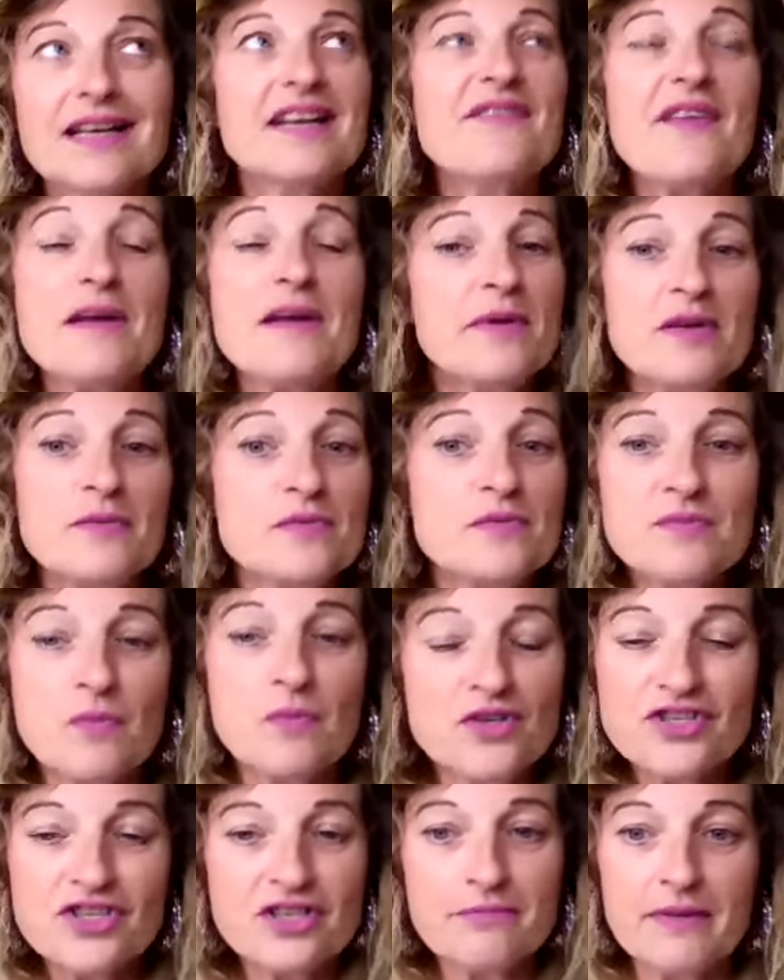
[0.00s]
and if anybody was
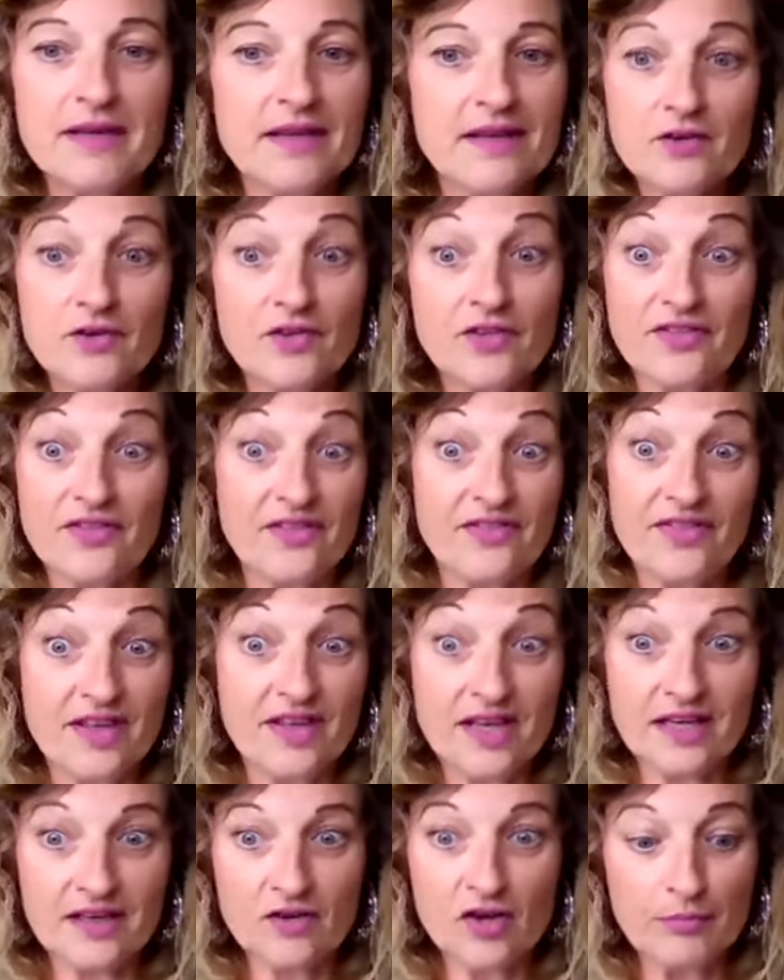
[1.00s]
watching me, you know, they'd
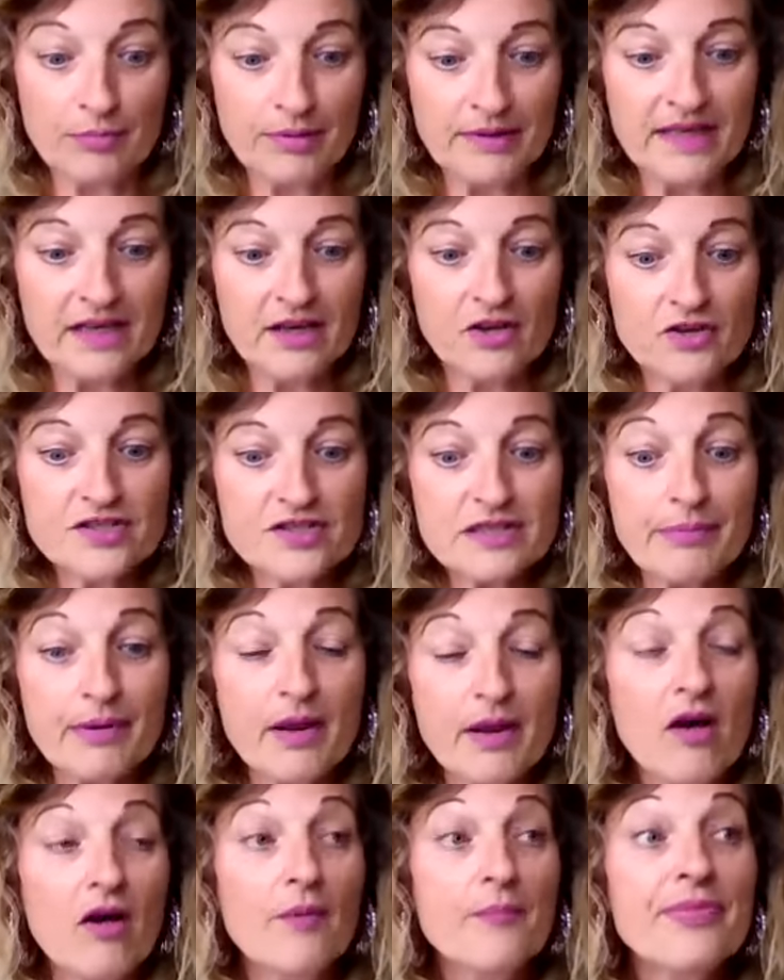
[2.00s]
think I'd completely lost the
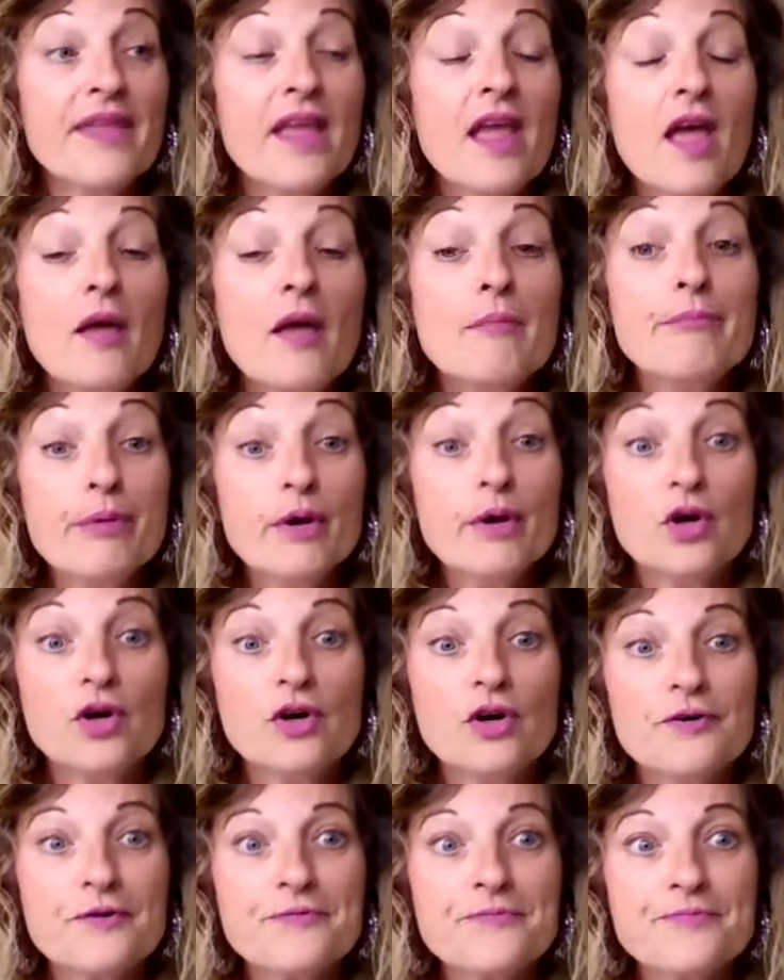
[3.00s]
plot.
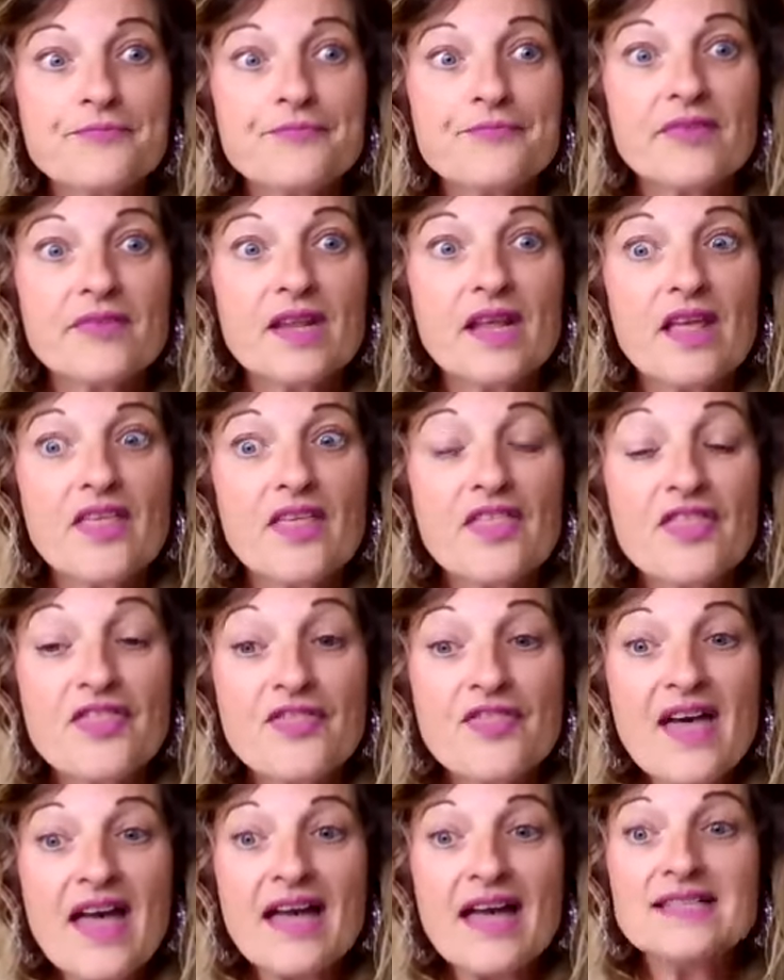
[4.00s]
But
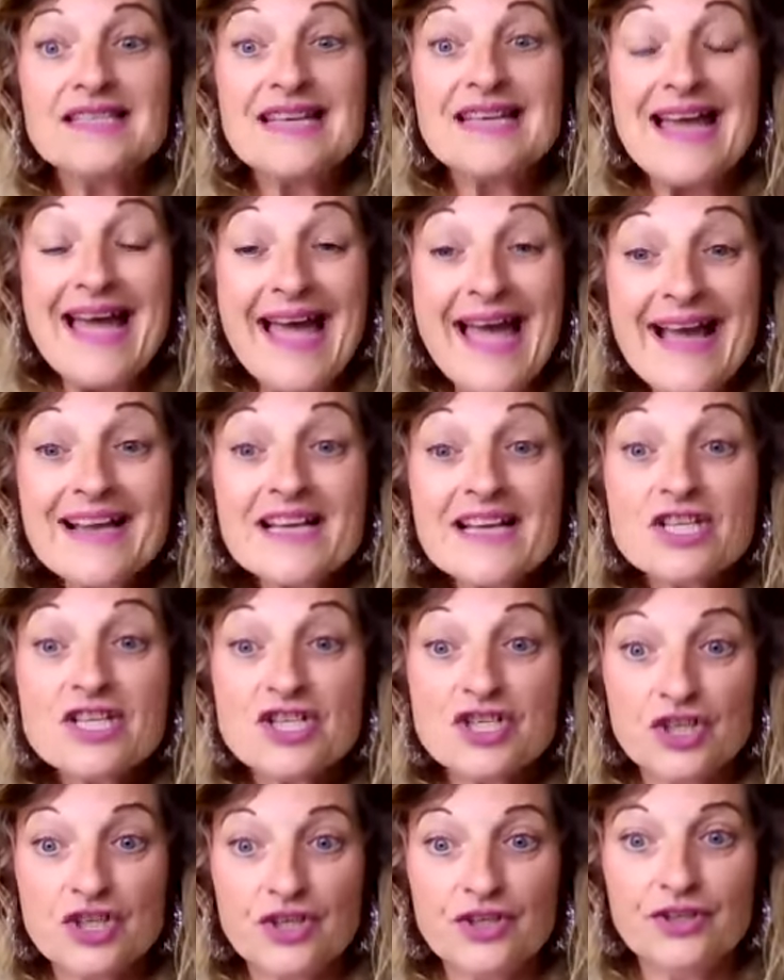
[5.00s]
that
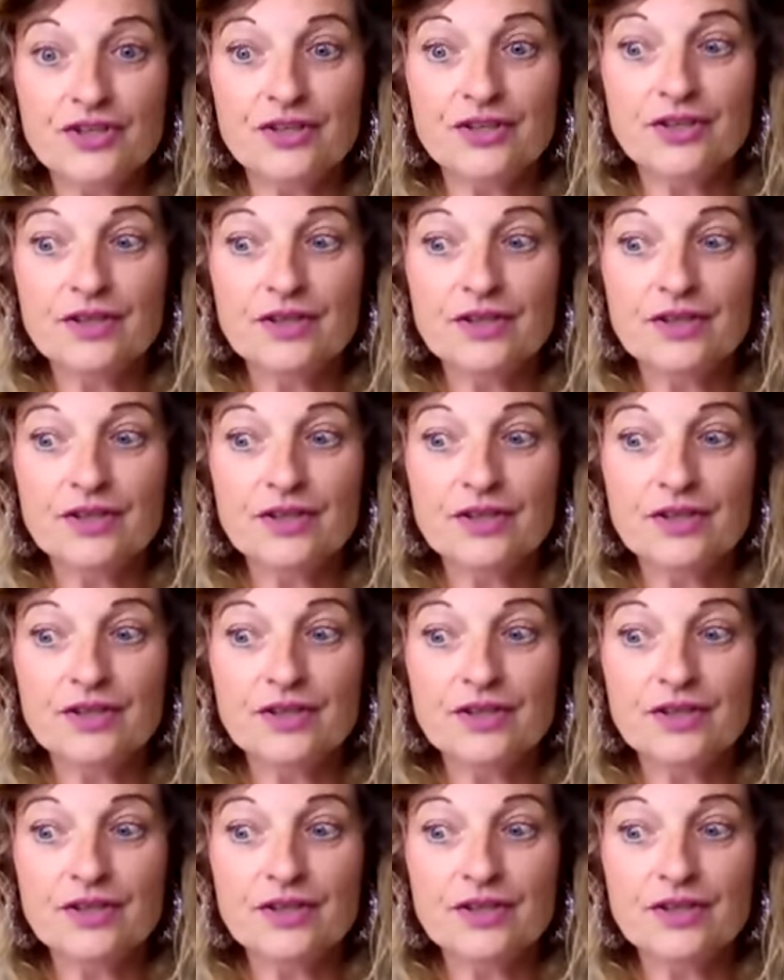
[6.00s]
action,